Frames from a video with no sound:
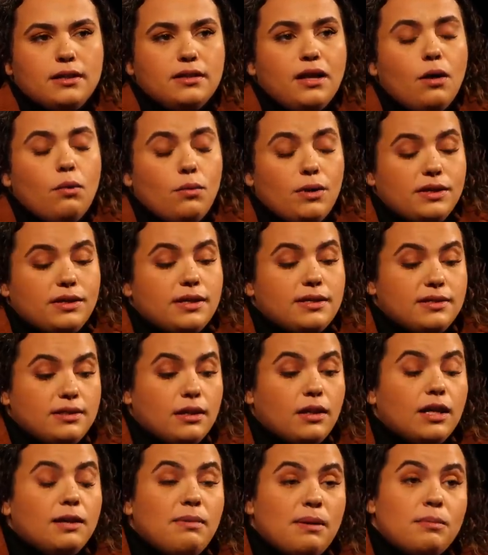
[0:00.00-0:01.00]
not with us, a
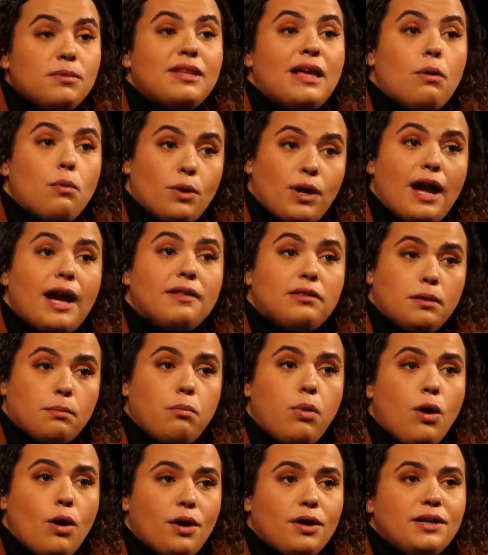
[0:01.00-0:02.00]
lot of people that were at the
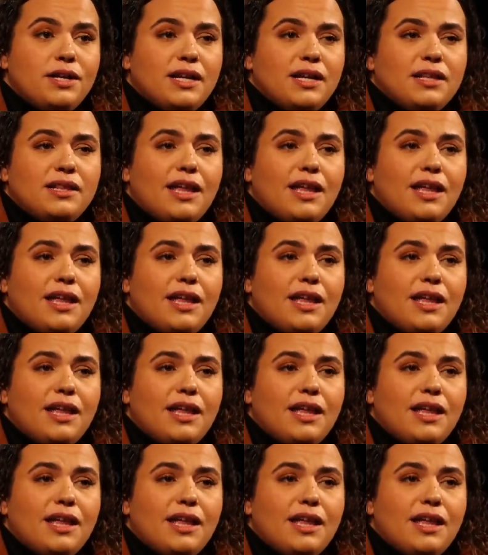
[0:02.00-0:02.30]
party,